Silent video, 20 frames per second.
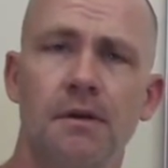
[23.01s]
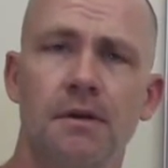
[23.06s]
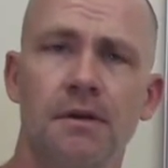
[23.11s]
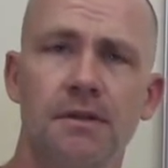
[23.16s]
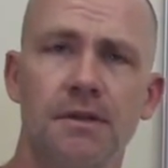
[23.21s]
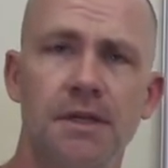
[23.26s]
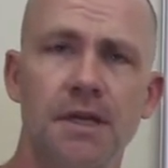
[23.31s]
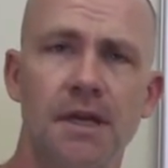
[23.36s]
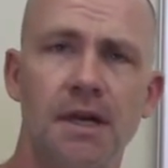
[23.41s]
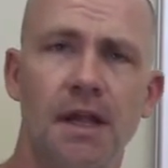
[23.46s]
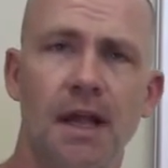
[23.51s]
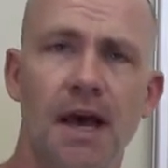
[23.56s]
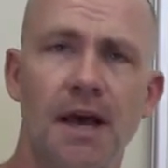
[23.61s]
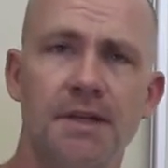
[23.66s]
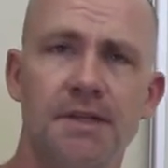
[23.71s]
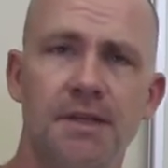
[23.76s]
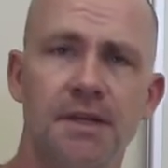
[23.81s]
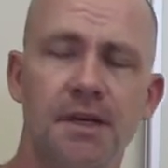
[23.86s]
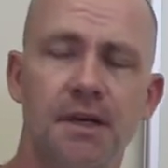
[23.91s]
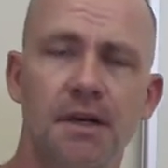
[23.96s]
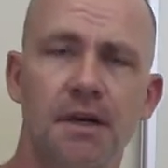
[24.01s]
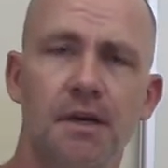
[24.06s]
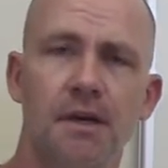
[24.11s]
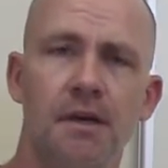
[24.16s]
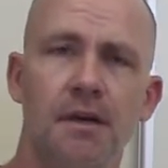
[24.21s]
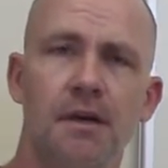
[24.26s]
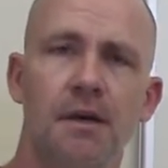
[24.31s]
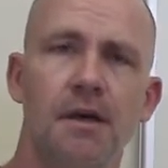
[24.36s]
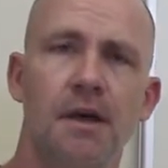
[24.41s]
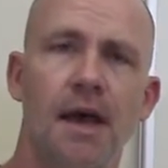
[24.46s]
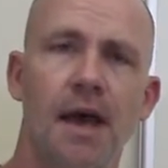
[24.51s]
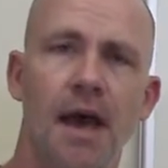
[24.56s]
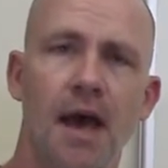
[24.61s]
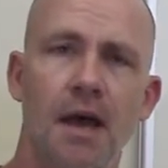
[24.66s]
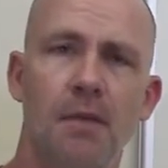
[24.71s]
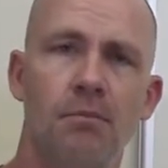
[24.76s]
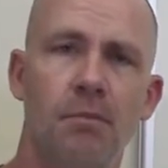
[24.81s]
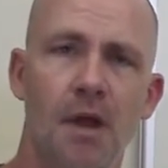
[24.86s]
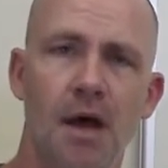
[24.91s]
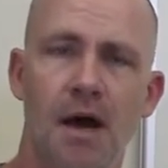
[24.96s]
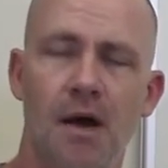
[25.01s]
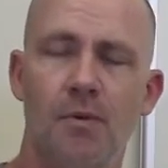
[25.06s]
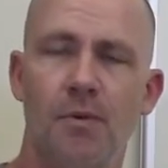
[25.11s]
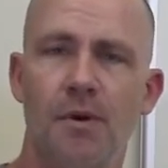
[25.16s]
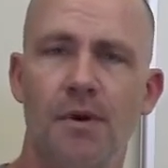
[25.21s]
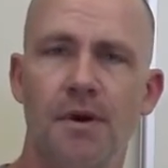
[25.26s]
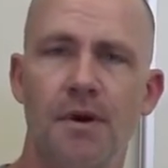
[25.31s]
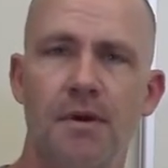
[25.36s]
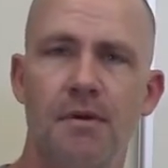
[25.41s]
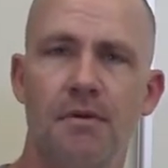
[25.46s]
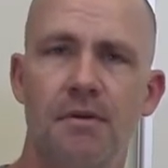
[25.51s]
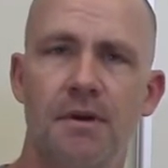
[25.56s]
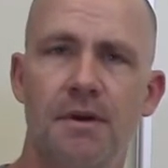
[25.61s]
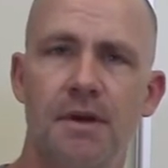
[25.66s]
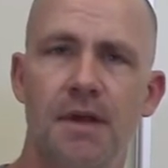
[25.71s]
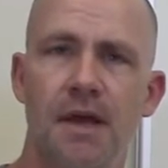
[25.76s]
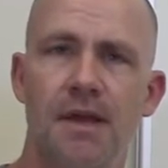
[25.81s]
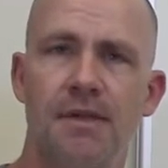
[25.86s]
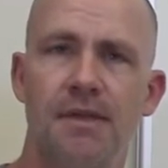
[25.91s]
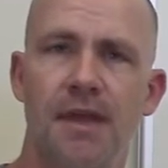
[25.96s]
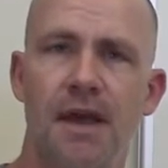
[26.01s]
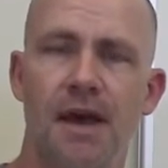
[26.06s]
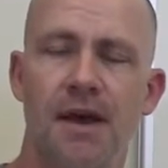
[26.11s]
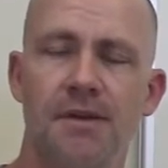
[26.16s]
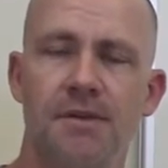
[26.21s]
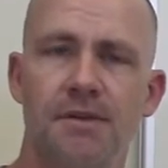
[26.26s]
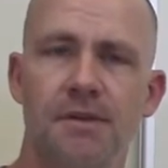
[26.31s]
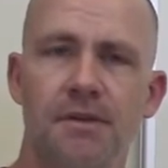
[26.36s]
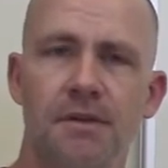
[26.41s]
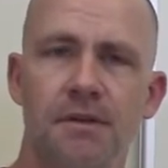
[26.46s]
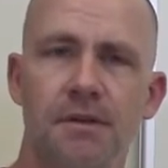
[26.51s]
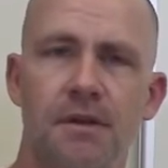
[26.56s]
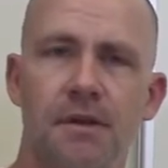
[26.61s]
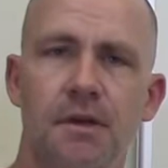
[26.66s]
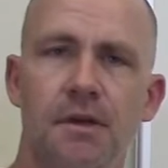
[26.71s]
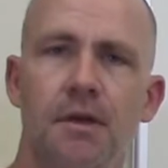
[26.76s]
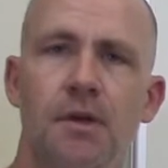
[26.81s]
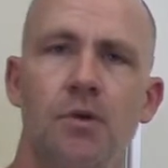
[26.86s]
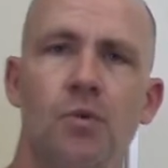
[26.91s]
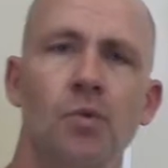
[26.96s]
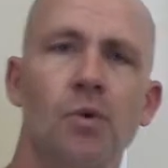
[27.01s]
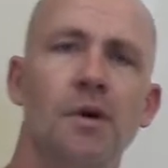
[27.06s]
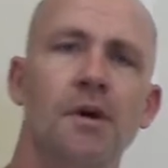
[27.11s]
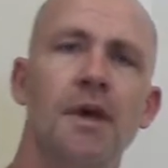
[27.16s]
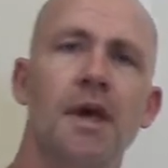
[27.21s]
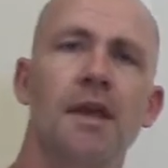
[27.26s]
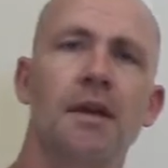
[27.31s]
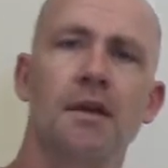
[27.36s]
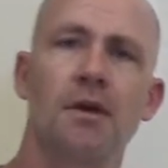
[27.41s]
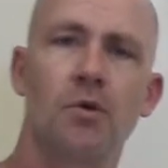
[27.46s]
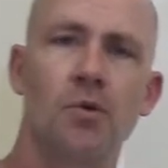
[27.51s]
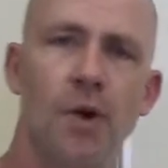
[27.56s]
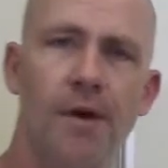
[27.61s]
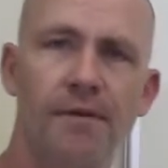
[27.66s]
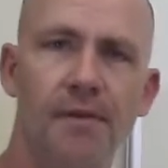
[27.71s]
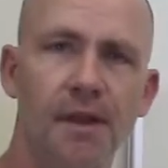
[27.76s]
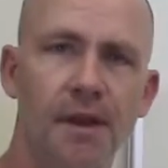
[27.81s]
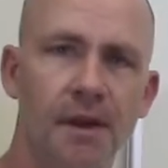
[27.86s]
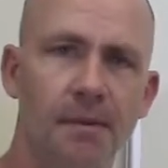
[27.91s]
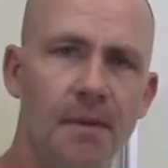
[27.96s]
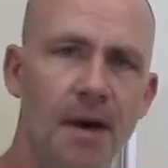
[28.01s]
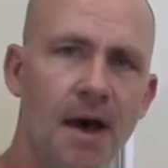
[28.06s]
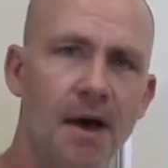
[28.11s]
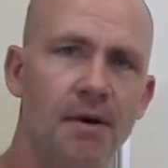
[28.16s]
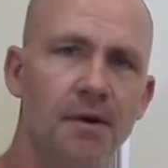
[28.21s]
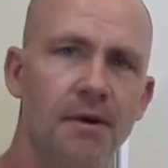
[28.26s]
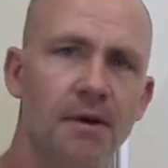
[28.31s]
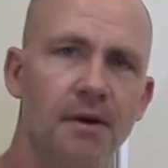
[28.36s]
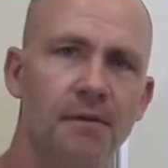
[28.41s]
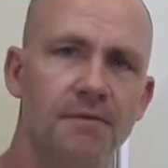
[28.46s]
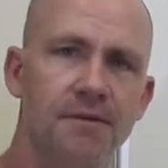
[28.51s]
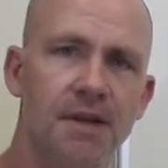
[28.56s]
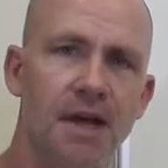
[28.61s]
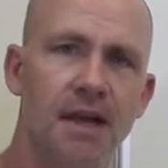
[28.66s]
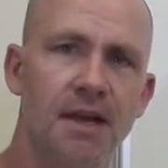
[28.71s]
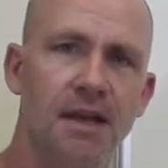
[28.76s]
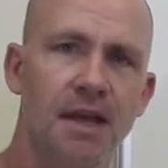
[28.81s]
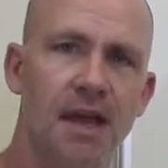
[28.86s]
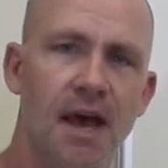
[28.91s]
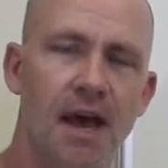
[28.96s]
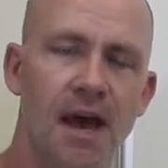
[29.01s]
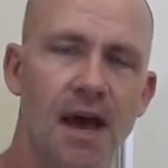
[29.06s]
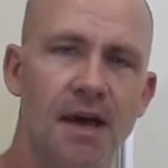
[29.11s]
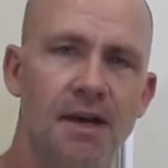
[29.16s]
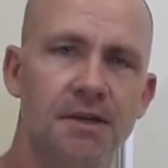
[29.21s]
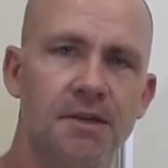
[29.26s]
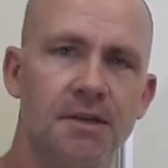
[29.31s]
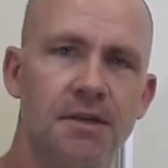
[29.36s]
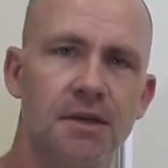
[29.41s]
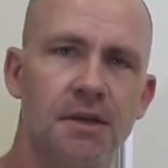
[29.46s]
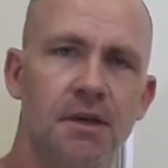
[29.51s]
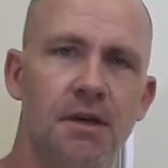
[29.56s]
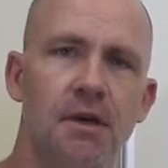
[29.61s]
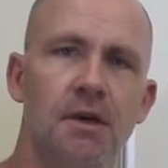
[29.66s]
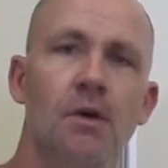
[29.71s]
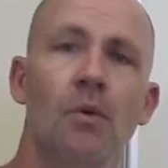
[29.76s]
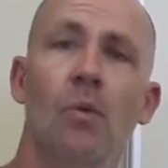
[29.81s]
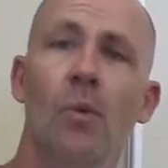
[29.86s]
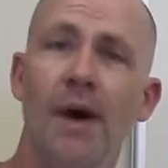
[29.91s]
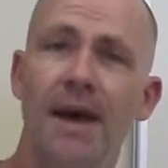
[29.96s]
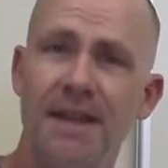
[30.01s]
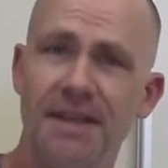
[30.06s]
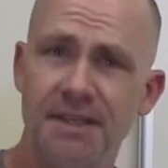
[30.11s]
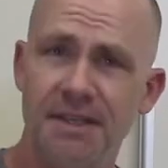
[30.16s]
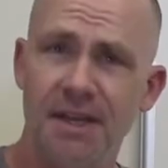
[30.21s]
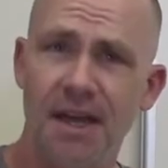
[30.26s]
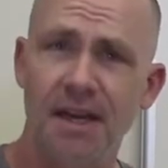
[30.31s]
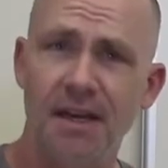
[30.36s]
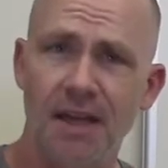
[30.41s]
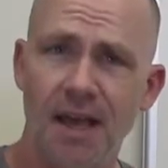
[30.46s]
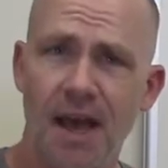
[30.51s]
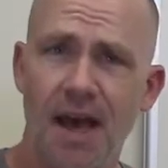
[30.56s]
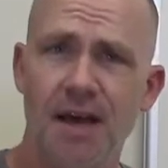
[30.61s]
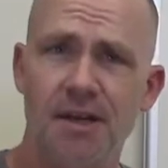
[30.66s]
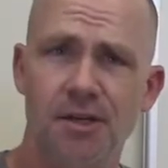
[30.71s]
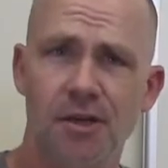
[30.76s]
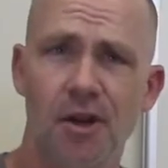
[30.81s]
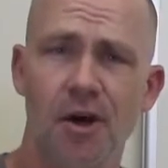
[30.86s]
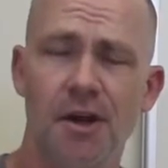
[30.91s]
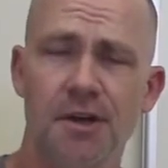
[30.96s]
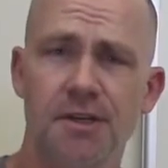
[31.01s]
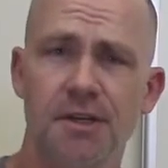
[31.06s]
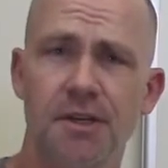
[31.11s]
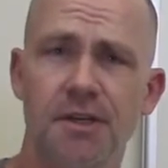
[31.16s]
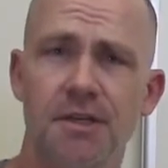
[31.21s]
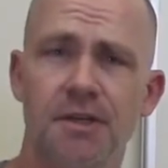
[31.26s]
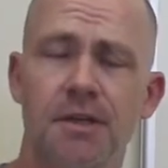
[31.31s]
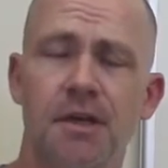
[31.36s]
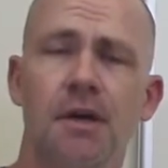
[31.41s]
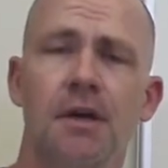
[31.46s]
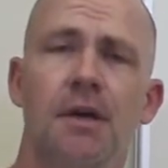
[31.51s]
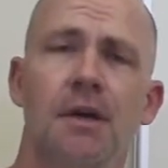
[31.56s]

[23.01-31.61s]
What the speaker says: Zclassic at block 110,000 will get an equivalent amount of ZenCash when ZenCash launches.